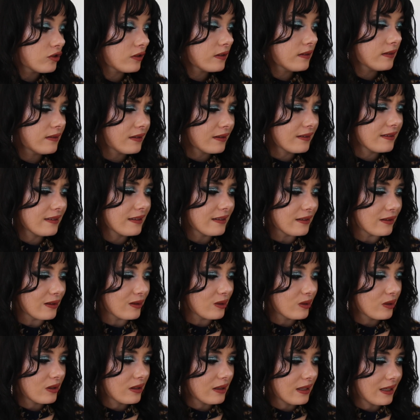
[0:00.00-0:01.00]
just doesn't
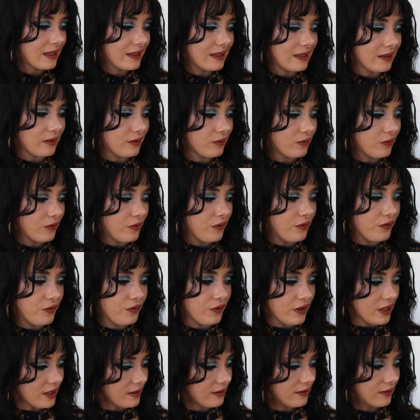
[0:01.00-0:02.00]
look like it
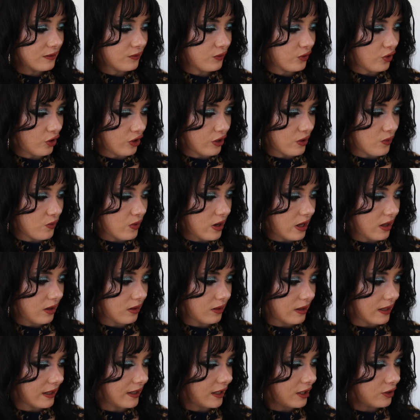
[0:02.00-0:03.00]
fits very
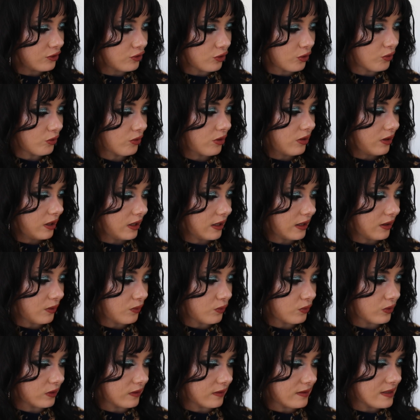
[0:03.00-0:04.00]
well. I don't think
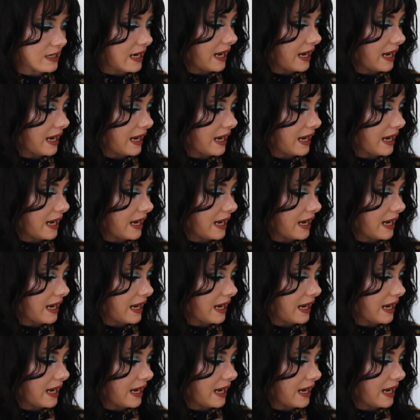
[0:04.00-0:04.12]
it was